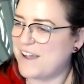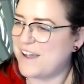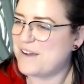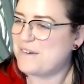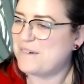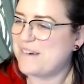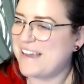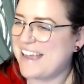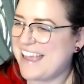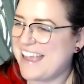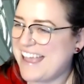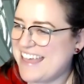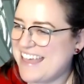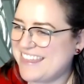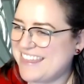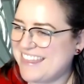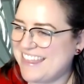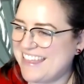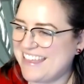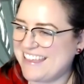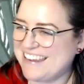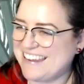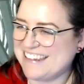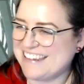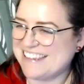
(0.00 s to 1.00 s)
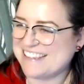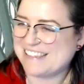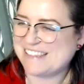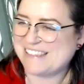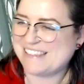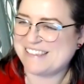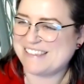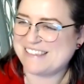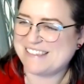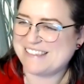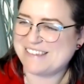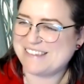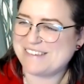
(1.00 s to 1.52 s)
Oh, and then
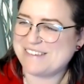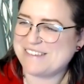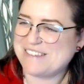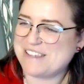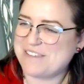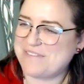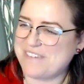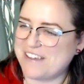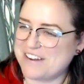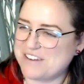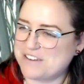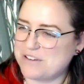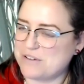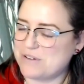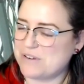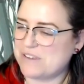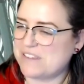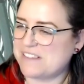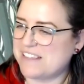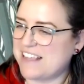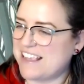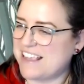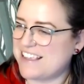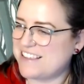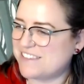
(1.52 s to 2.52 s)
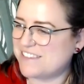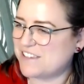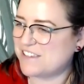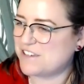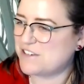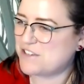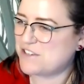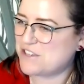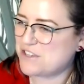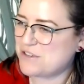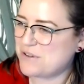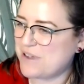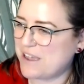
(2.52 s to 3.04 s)
Susie Ventures says,
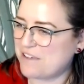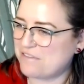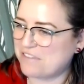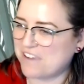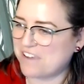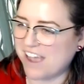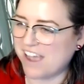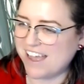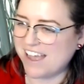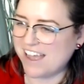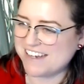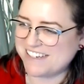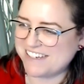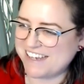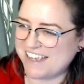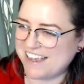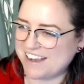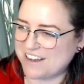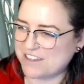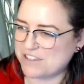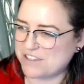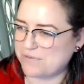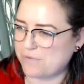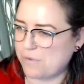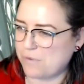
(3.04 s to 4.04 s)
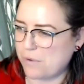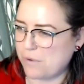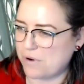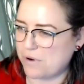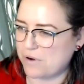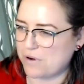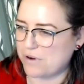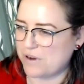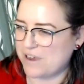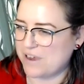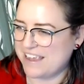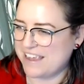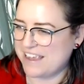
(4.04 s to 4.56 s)
do you have context
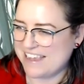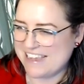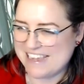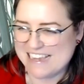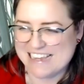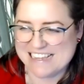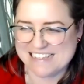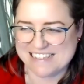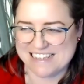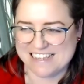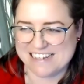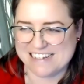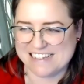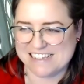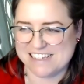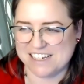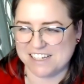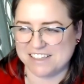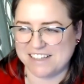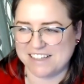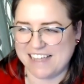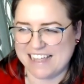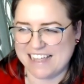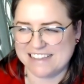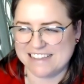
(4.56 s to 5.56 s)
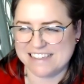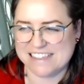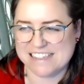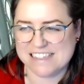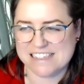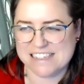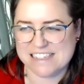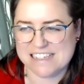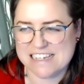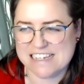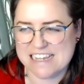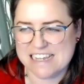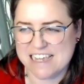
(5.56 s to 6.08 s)
for, is it
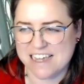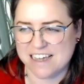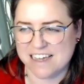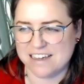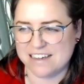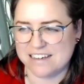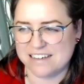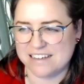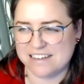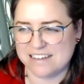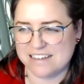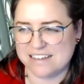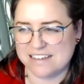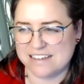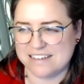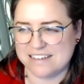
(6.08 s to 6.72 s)
Tillandsia?